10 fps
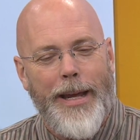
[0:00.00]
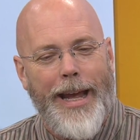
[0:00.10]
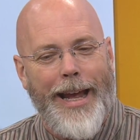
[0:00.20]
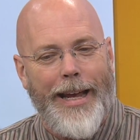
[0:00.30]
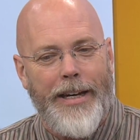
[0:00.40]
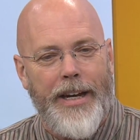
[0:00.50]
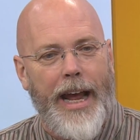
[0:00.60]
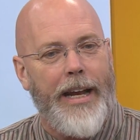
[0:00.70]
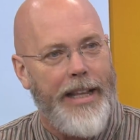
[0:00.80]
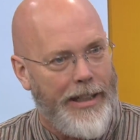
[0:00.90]
and
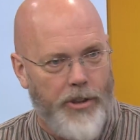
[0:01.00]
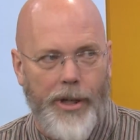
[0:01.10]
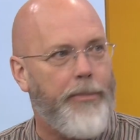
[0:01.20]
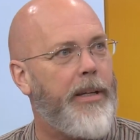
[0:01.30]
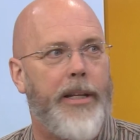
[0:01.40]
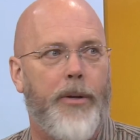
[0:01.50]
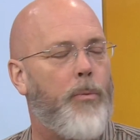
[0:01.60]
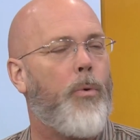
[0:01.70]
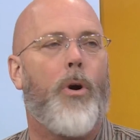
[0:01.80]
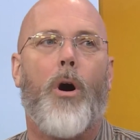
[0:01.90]
and that's something
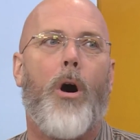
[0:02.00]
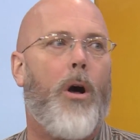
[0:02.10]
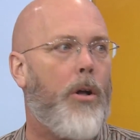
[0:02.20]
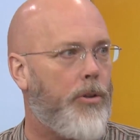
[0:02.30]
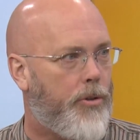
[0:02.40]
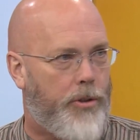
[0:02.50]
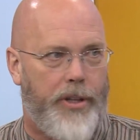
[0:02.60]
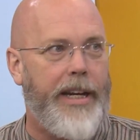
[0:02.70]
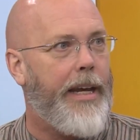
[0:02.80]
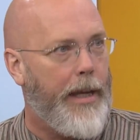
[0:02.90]
that we're all
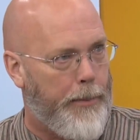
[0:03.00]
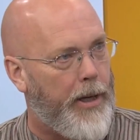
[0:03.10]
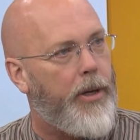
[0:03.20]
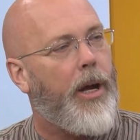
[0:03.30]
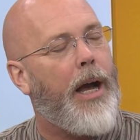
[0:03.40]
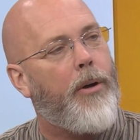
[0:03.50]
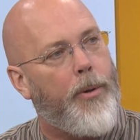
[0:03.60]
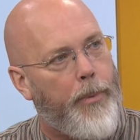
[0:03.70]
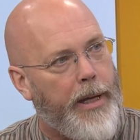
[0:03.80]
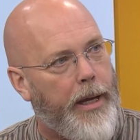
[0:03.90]
thinking about. You know, how
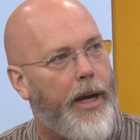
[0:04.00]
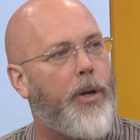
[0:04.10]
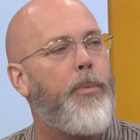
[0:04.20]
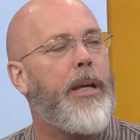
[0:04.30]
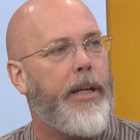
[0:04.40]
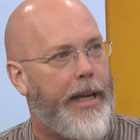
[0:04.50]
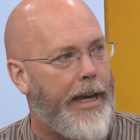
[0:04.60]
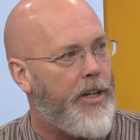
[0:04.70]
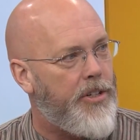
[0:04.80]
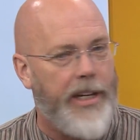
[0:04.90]
can we how can we
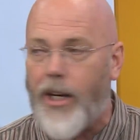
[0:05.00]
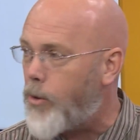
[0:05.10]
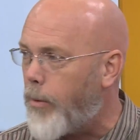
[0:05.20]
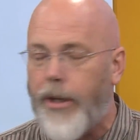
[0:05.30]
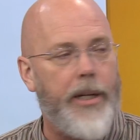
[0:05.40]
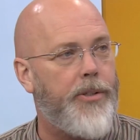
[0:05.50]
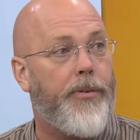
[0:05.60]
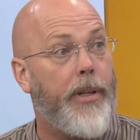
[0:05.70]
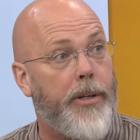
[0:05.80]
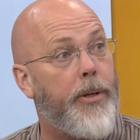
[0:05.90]
engage the arts? Well, you guys are
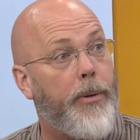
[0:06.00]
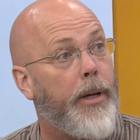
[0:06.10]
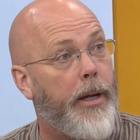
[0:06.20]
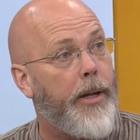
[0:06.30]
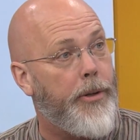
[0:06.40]
really doing it and